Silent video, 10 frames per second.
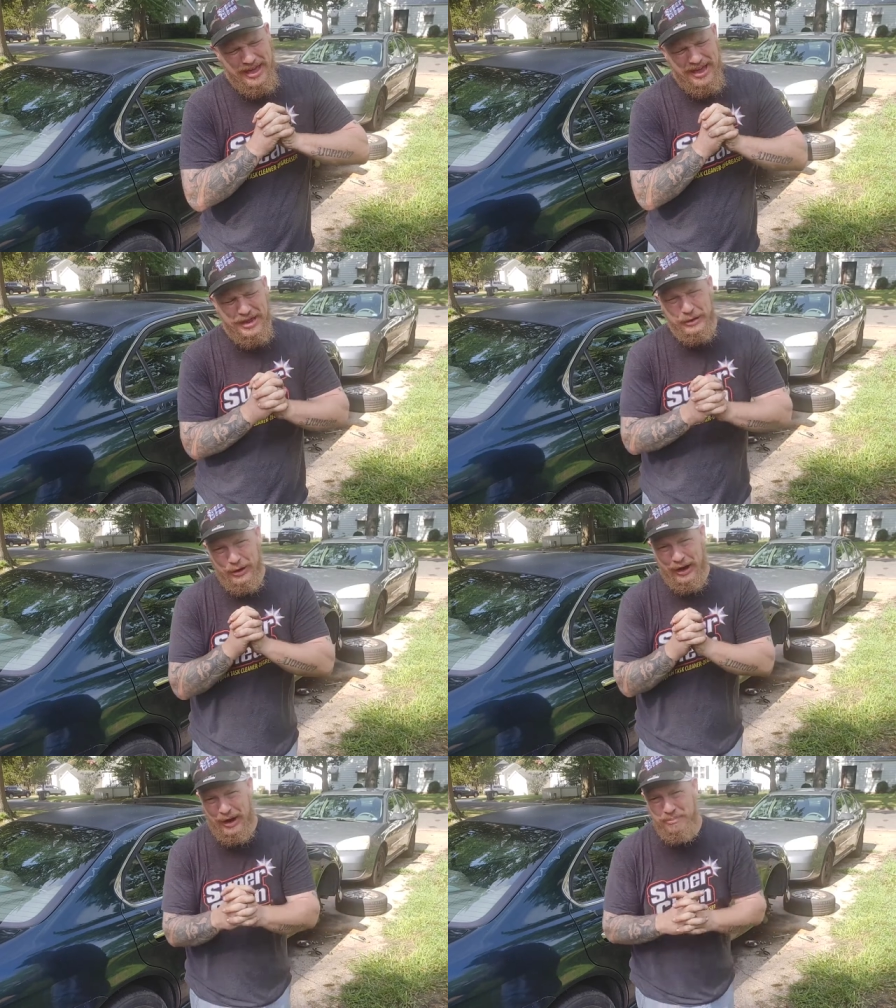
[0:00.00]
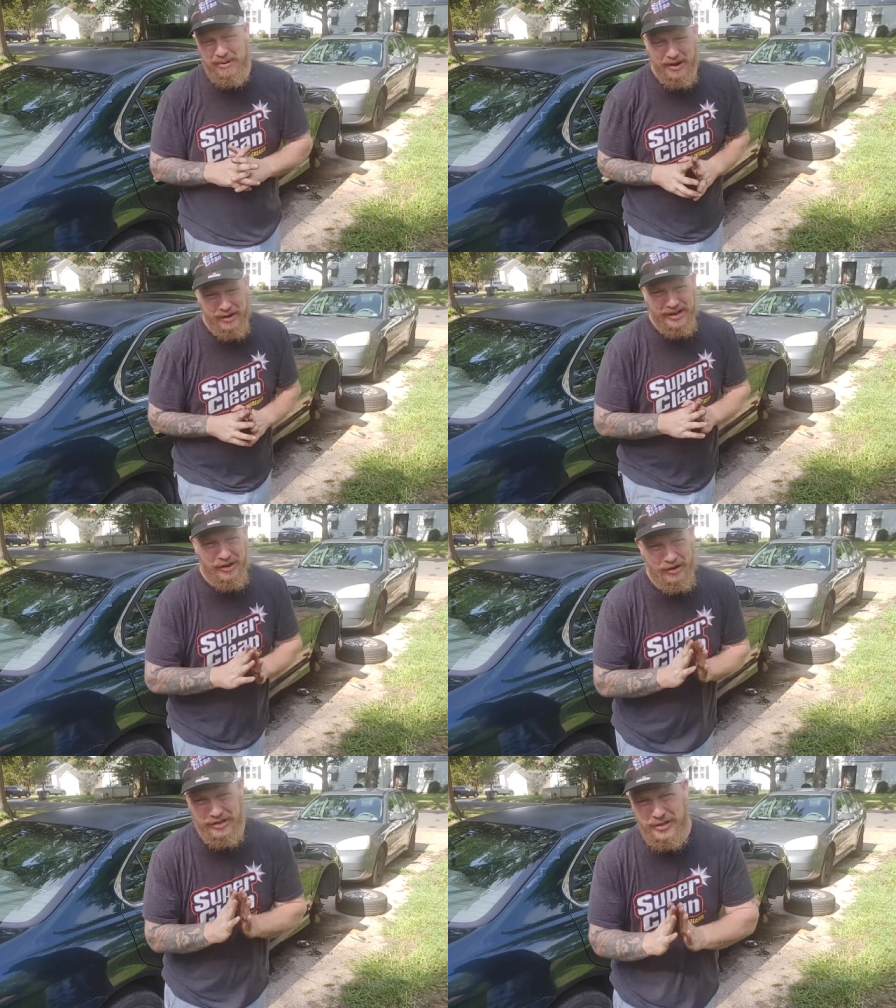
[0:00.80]
inner hub bearing
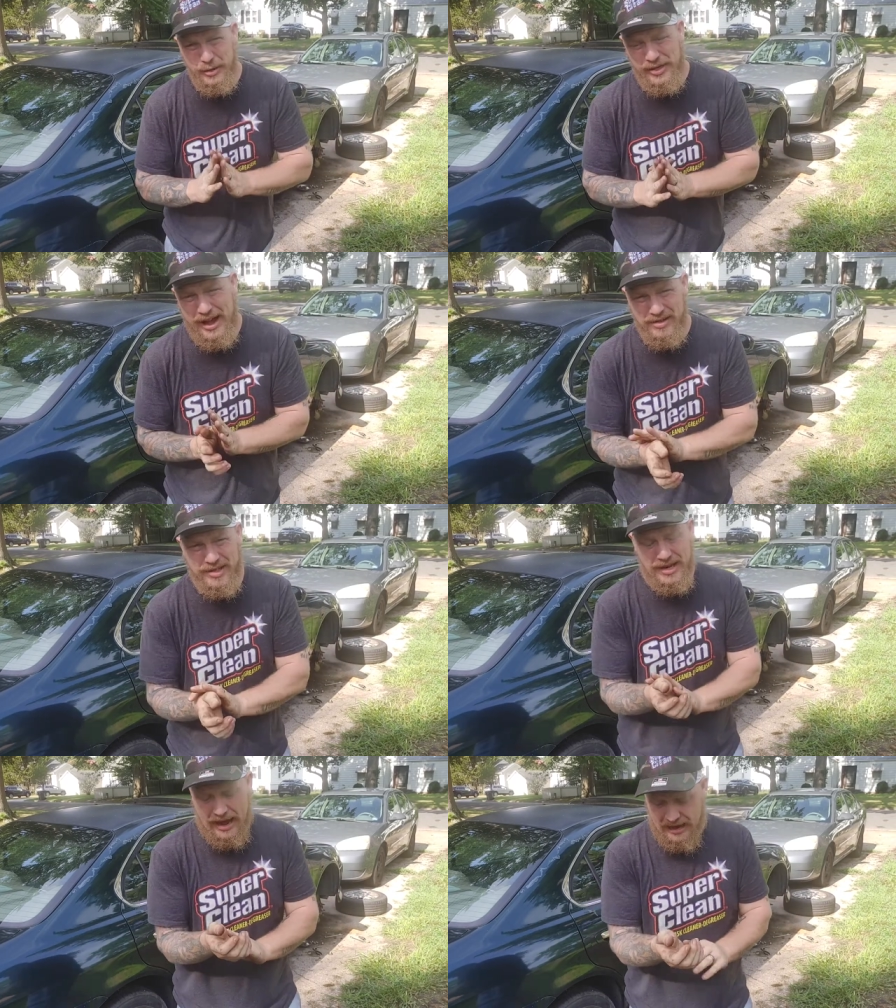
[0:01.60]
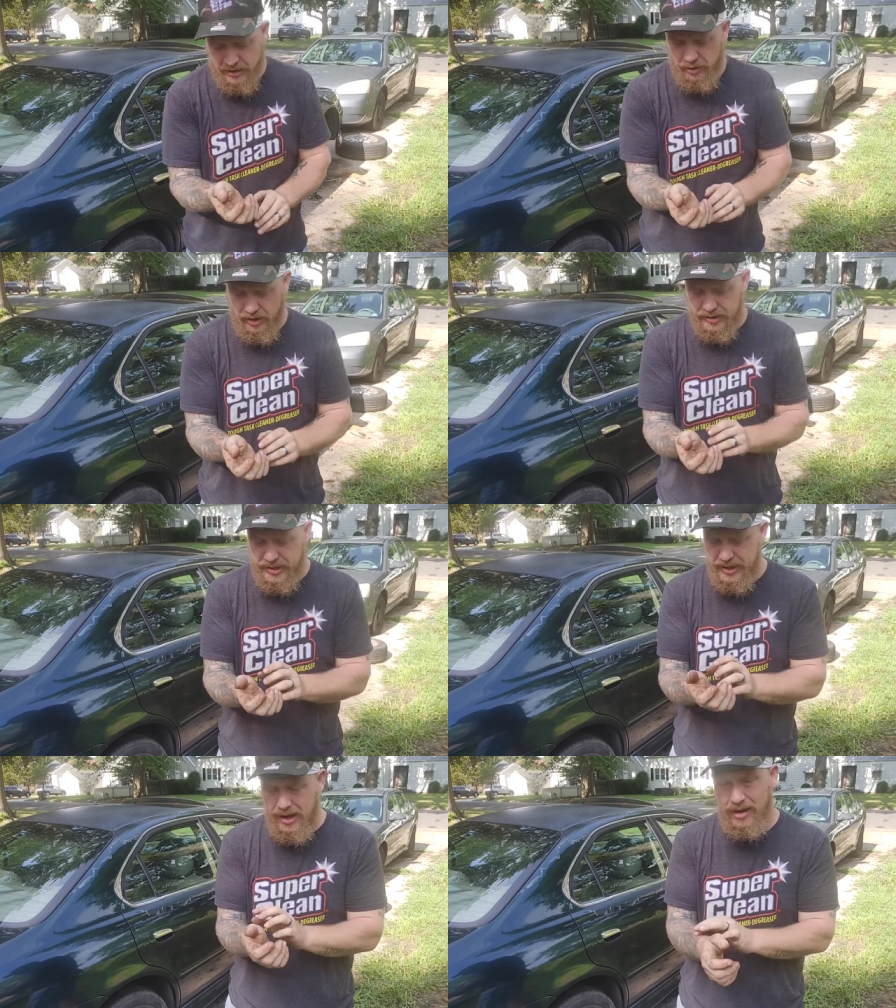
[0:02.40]
on the 2000 Acura
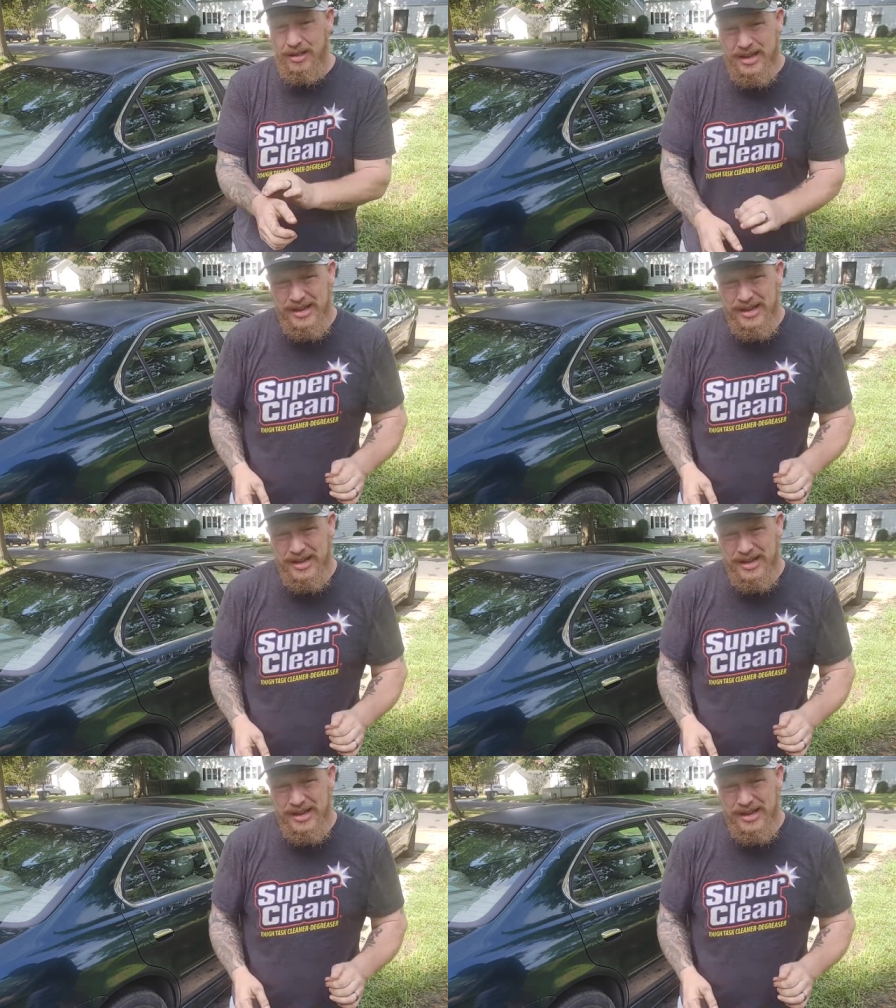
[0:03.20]
TL.